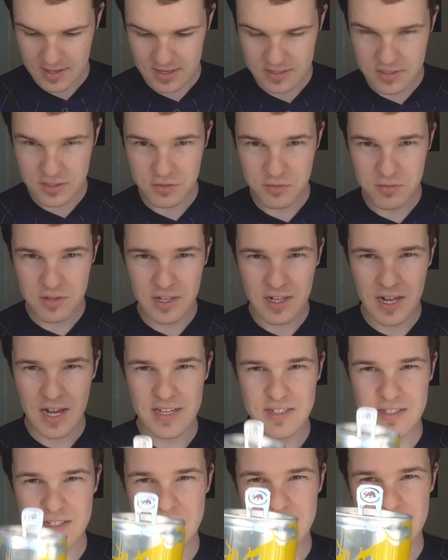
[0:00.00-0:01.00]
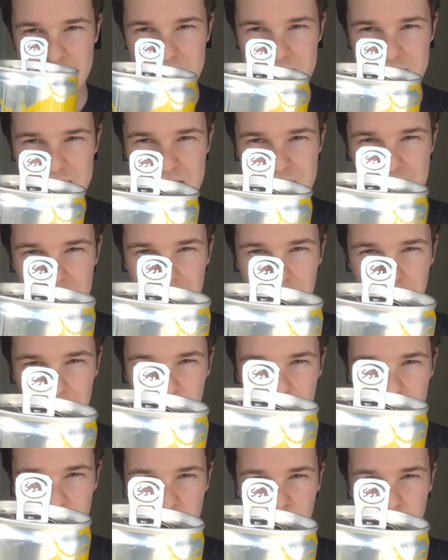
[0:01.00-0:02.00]
I just realized this isn't yellow.
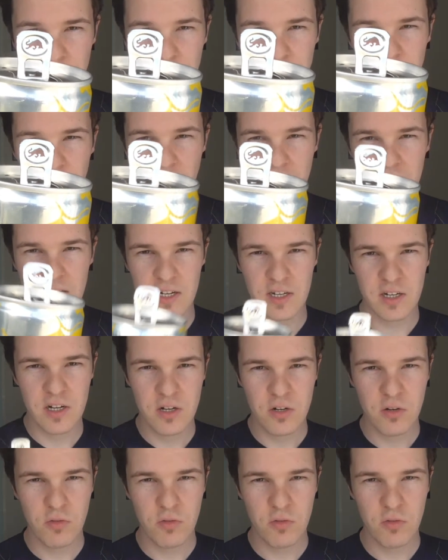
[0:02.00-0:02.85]
What the fuck,